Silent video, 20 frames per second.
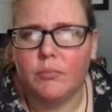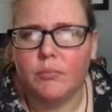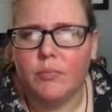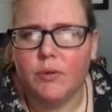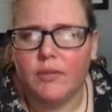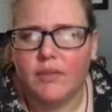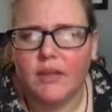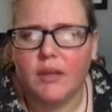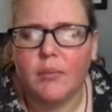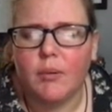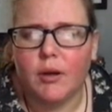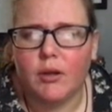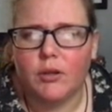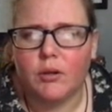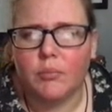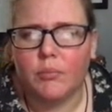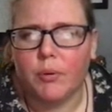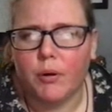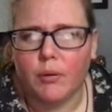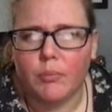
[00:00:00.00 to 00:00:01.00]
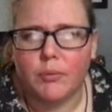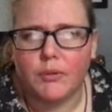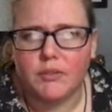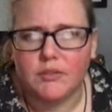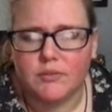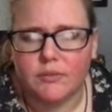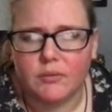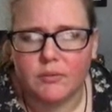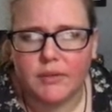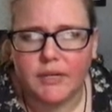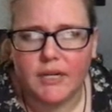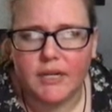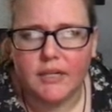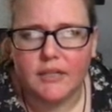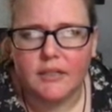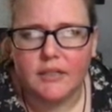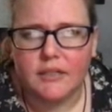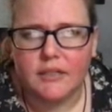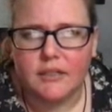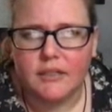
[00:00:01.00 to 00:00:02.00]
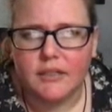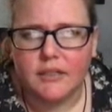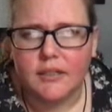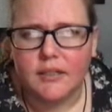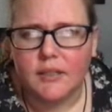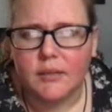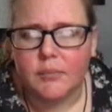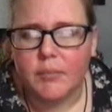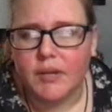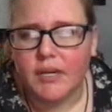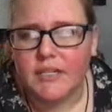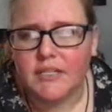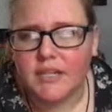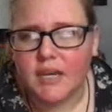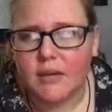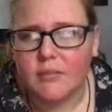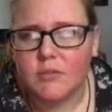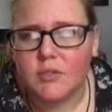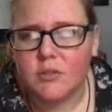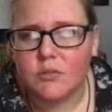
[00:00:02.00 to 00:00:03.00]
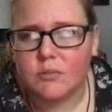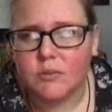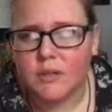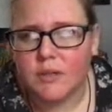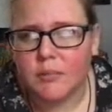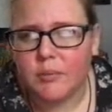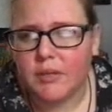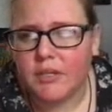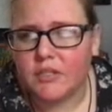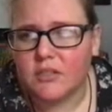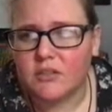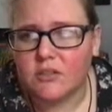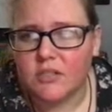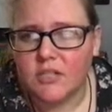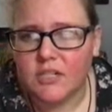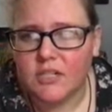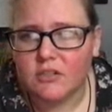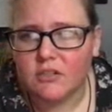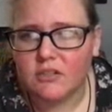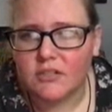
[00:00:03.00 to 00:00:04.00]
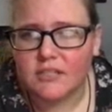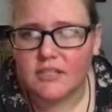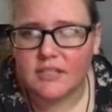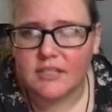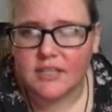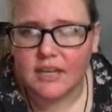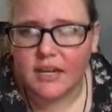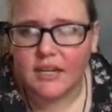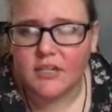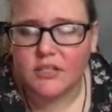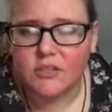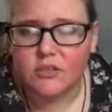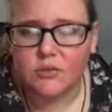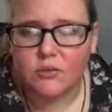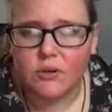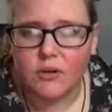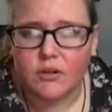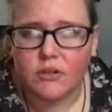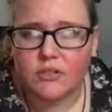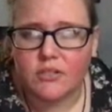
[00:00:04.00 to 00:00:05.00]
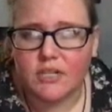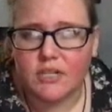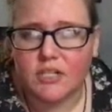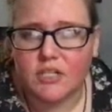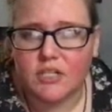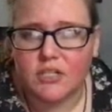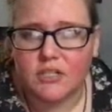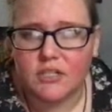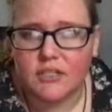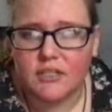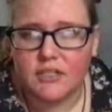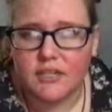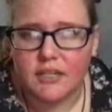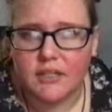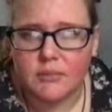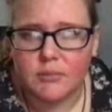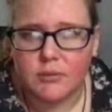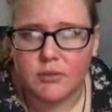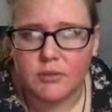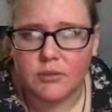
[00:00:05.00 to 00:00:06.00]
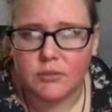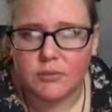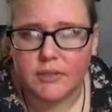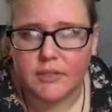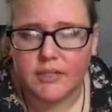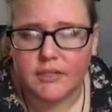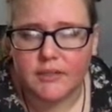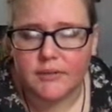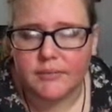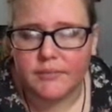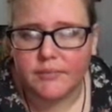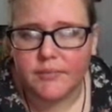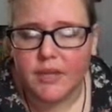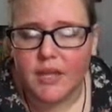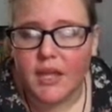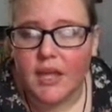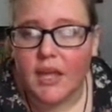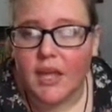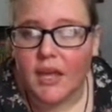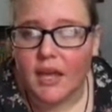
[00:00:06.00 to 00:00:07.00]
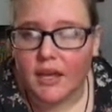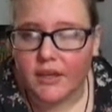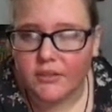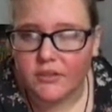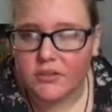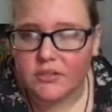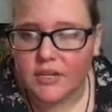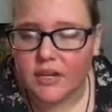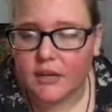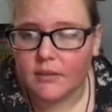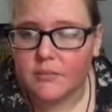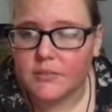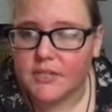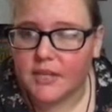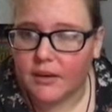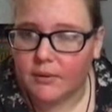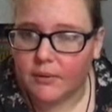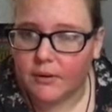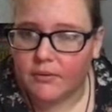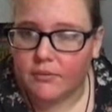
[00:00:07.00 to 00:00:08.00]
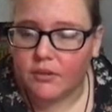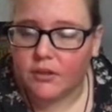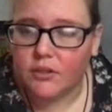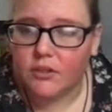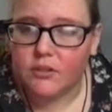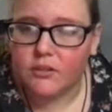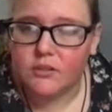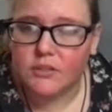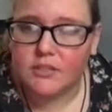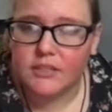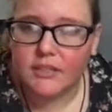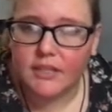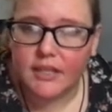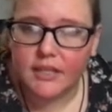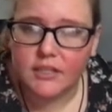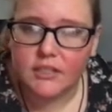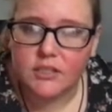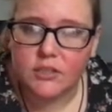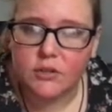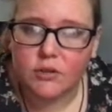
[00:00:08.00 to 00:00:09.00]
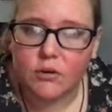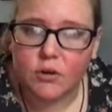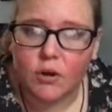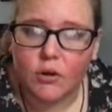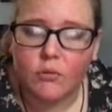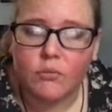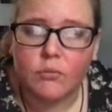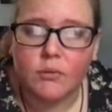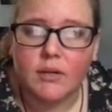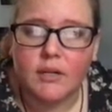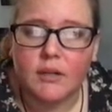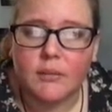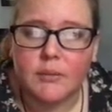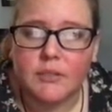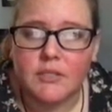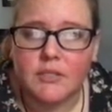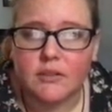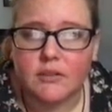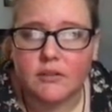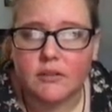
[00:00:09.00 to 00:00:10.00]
about your purpose for reading? Many times you read because your teacher has assigned a story or section in a textbook to read. Other times, however, you select your own reading material.